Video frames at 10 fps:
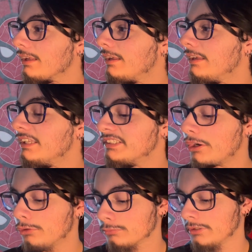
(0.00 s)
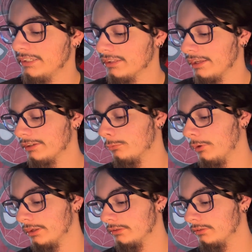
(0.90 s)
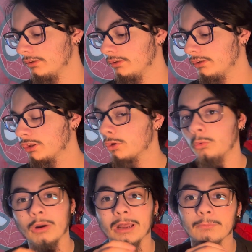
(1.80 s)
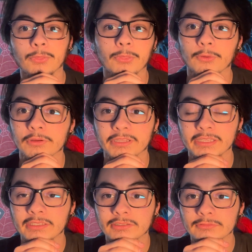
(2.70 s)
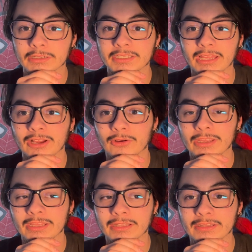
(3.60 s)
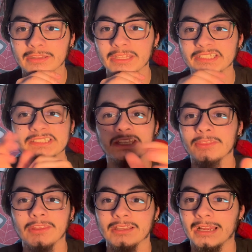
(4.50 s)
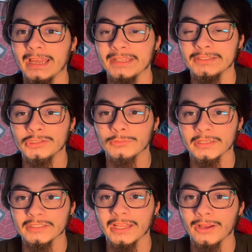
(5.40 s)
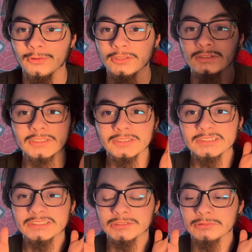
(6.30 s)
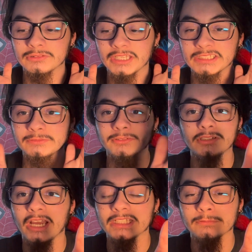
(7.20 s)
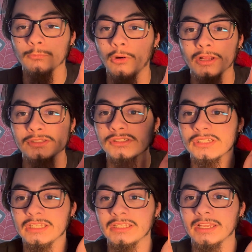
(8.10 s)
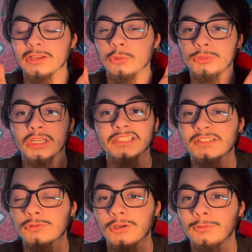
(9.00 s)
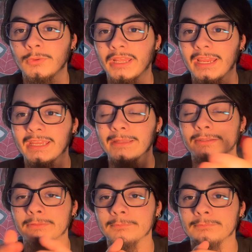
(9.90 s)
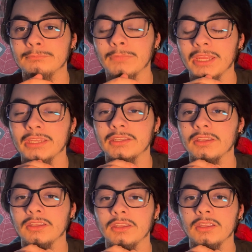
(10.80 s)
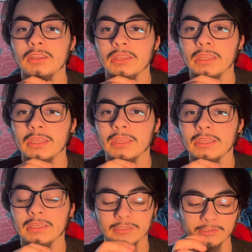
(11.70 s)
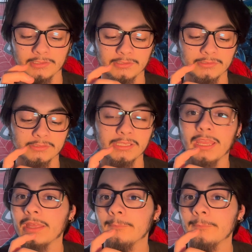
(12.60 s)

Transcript: it's already like what, 12:30 right now, and this is the thing I had to do right now. So thanks for you guys for watching. I hope you guys enjoy what I had to make. And yeah,